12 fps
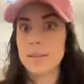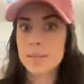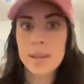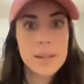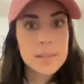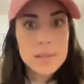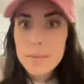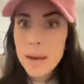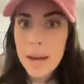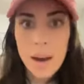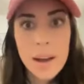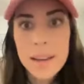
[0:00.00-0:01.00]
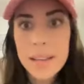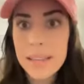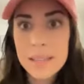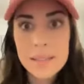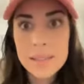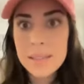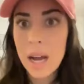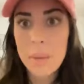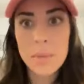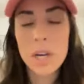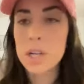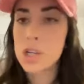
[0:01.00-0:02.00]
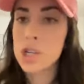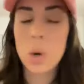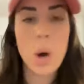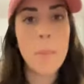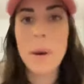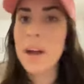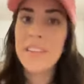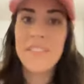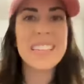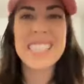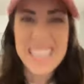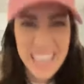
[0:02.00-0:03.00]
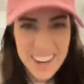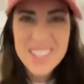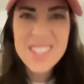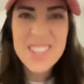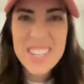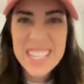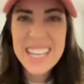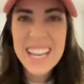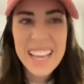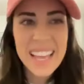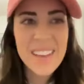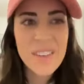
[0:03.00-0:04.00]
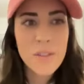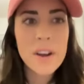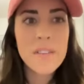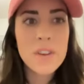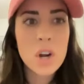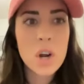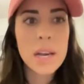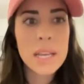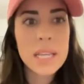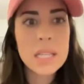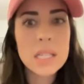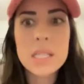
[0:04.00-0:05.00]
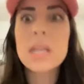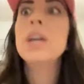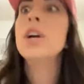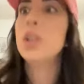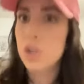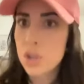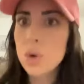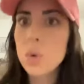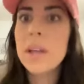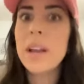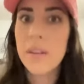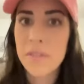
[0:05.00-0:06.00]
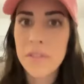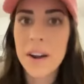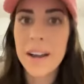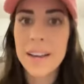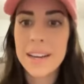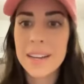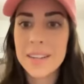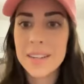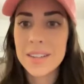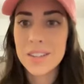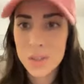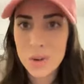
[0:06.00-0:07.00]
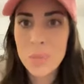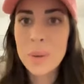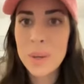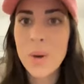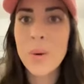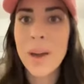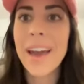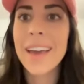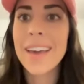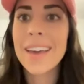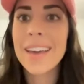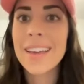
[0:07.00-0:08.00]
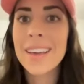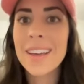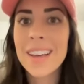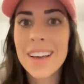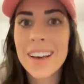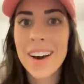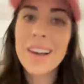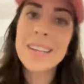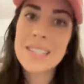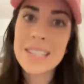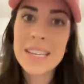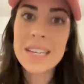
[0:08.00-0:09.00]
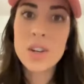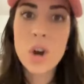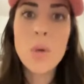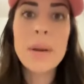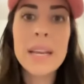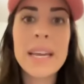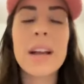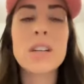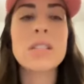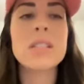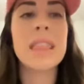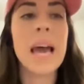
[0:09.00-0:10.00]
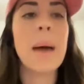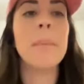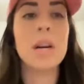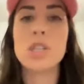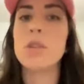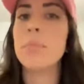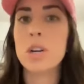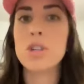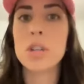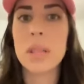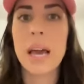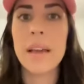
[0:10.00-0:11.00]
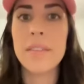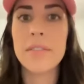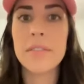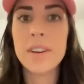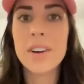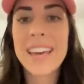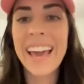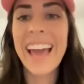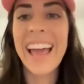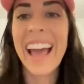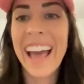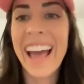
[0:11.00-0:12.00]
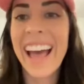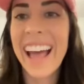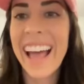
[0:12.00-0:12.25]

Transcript: said it to my audience. I'm going to show up. And if it scares you to say it in front of your audience, do it afraid. You'll be okay. Honestly, nobody cares that much about your life. Okay.